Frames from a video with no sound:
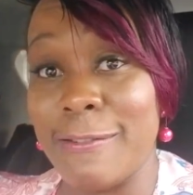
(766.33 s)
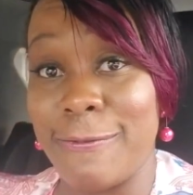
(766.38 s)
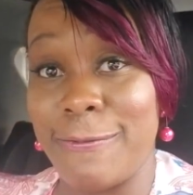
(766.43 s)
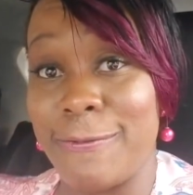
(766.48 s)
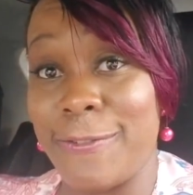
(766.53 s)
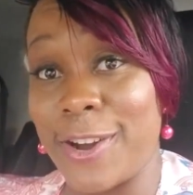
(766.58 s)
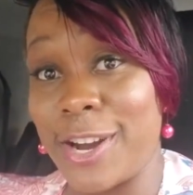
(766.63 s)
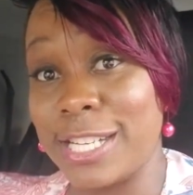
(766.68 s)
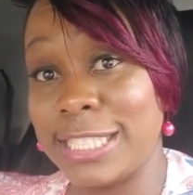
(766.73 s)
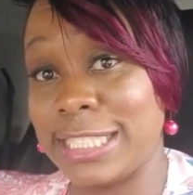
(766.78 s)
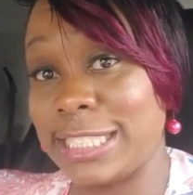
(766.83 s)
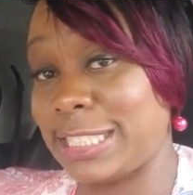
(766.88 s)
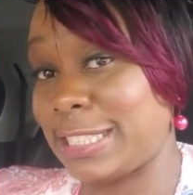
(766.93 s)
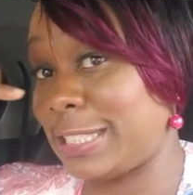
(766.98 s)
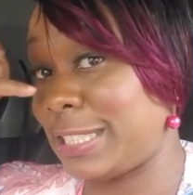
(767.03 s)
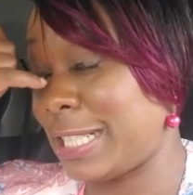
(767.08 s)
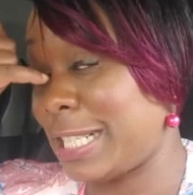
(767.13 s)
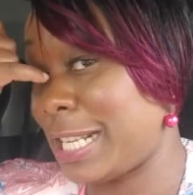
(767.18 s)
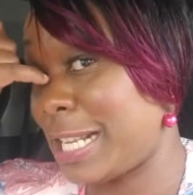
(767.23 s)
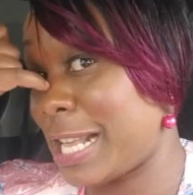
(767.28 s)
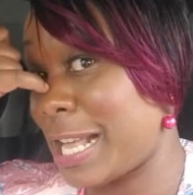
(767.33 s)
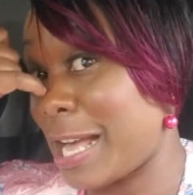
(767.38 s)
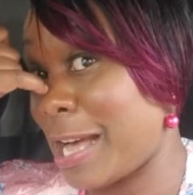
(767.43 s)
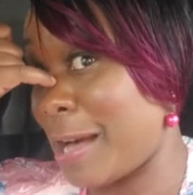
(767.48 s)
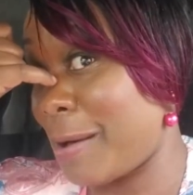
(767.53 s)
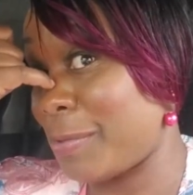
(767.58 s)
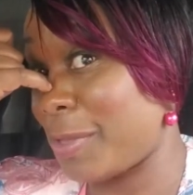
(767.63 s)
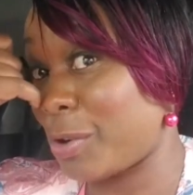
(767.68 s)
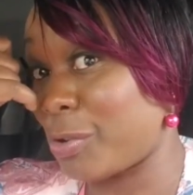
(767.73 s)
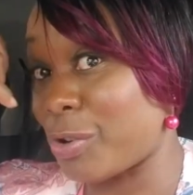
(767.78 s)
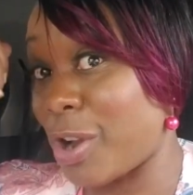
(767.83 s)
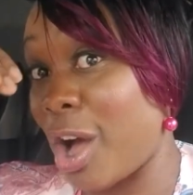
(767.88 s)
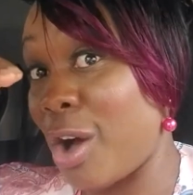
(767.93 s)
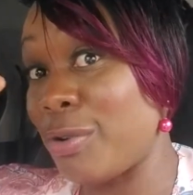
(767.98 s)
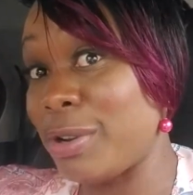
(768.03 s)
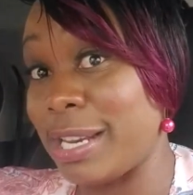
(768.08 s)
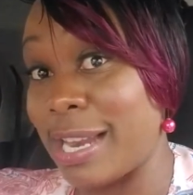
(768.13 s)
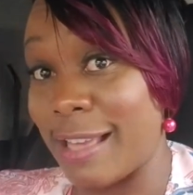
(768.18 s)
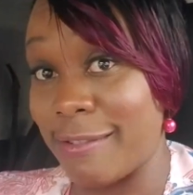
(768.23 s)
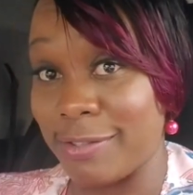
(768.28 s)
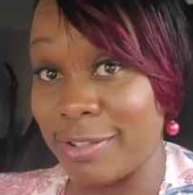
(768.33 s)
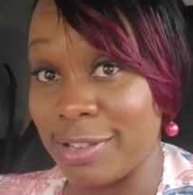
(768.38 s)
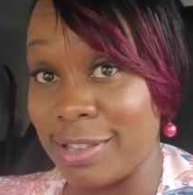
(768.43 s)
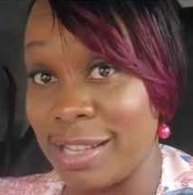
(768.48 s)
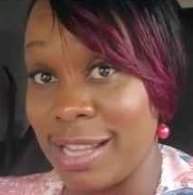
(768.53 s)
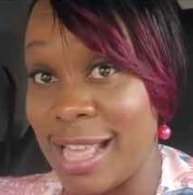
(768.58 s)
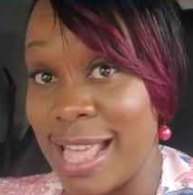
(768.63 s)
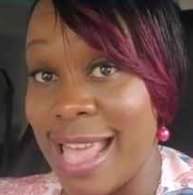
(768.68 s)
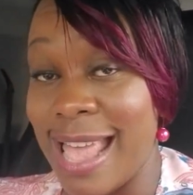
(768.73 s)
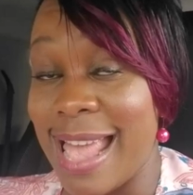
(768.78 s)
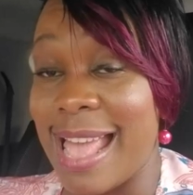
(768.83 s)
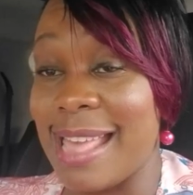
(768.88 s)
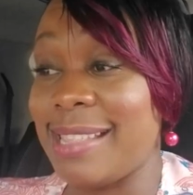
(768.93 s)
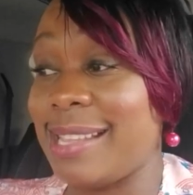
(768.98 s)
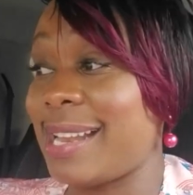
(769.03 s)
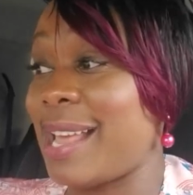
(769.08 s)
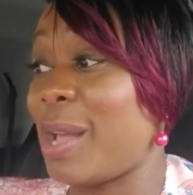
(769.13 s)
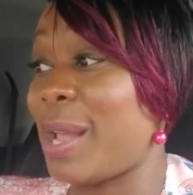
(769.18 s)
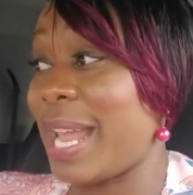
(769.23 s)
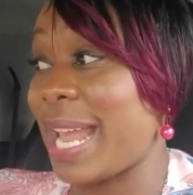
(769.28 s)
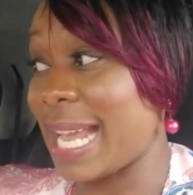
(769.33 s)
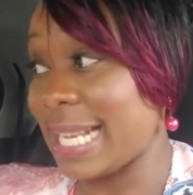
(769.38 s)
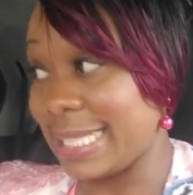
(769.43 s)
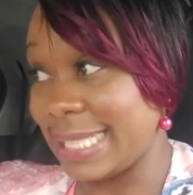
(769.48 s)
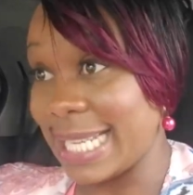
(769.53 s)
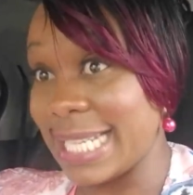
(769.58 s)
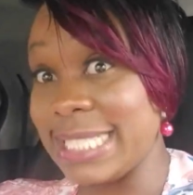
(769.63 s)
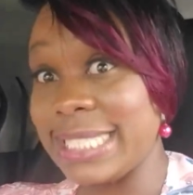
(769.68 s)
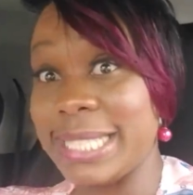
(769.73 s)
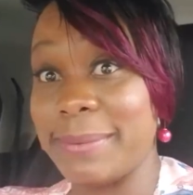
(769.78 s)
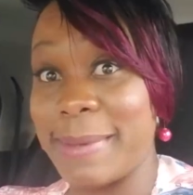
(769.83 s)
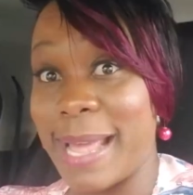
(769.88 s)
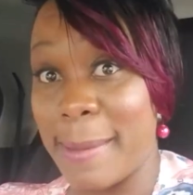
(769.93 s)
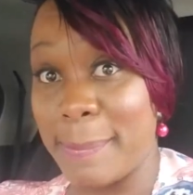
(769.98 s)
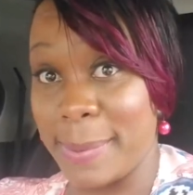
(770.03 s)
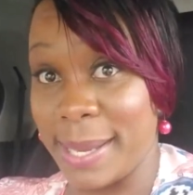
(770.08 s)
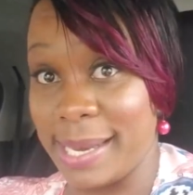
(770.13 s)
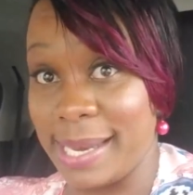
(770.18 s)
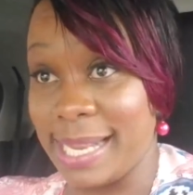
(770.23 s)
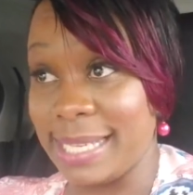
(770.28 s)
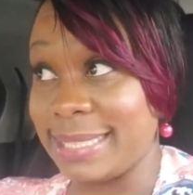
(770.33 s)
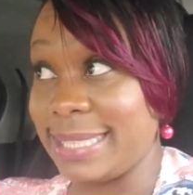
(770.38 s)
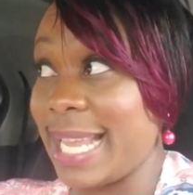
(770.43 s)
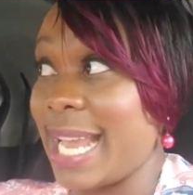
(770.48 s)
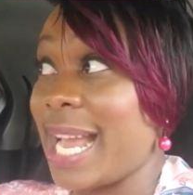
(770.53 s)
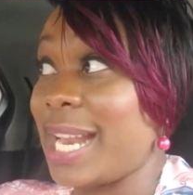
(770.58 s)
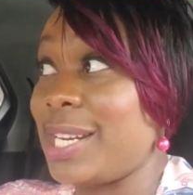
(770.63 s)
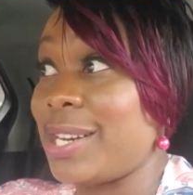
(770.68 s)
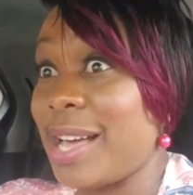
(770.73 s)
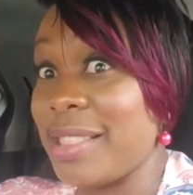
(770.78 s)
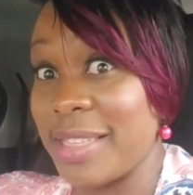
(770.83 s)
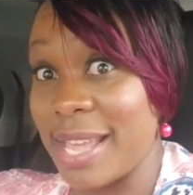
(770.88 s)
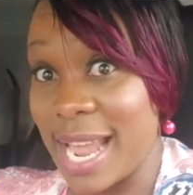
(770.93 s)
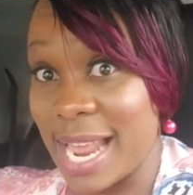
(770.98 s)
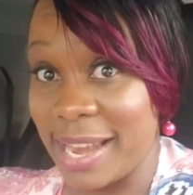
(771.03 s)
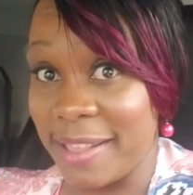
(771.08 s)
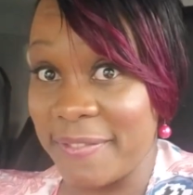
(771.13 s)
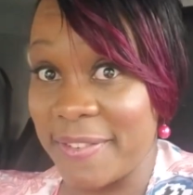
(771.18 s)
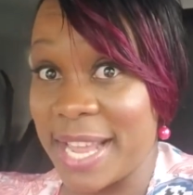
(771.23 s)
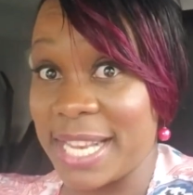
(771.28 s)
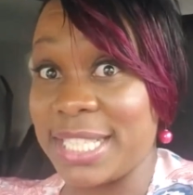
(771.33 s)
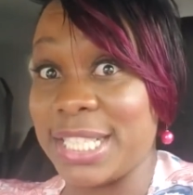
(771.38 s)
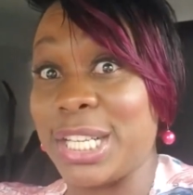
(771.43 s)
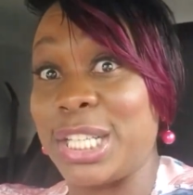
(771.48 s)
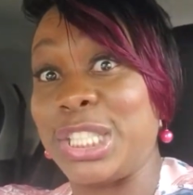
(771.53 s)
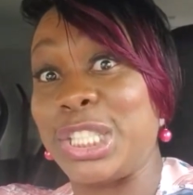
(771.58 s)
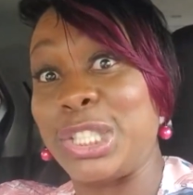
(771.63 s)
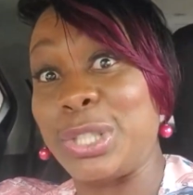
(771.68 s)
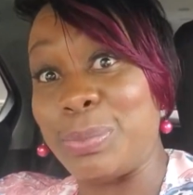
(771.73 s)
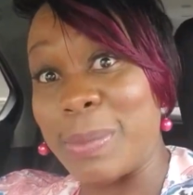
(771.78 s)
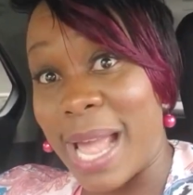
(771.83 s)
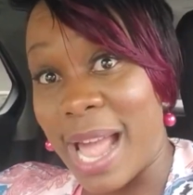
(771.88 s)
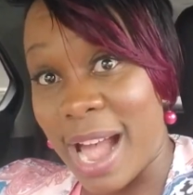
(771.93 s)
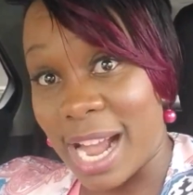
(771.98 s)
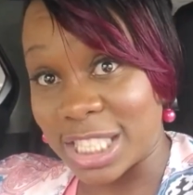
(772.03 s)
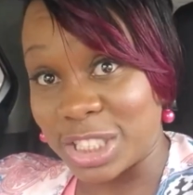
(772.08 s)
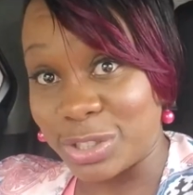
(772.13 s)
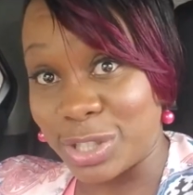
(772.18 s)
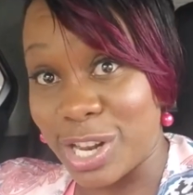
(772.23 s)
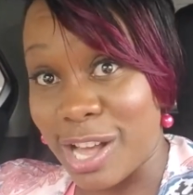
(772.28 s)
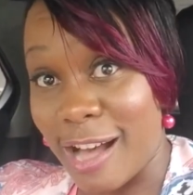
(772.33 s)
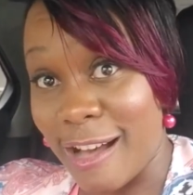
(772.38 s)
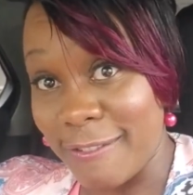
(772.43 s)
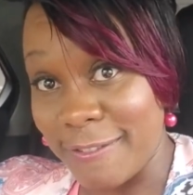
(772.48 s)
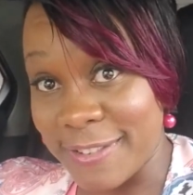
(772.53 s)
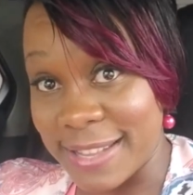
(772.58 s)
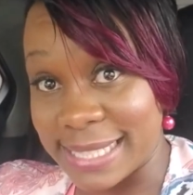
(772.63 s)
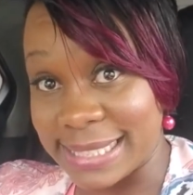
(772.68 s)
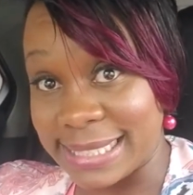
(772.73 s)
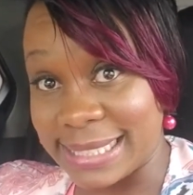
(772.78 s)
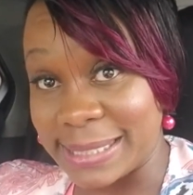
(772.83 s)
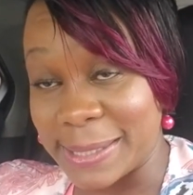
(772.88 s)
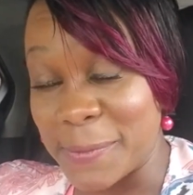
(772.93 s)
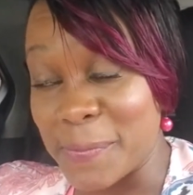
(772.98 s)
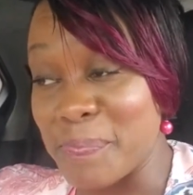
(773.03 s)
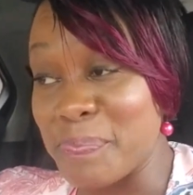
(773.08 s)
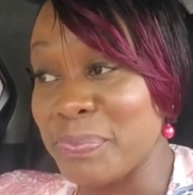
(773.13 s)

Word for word: first, um, the ground level. And then I get into my building, take another elevator to my actual office.